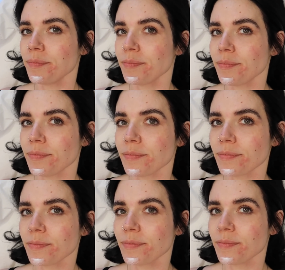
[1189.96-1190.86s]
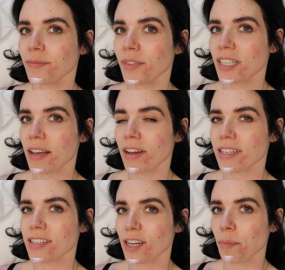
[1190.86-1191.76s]
Yeah. Because
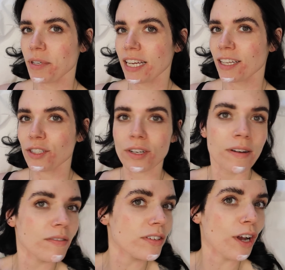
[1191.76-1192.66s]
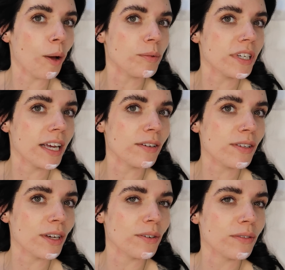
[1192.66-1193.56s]
I've stopped taking, I've stopped now,
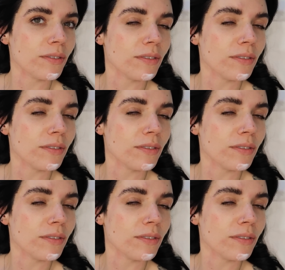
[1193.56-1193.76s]
so.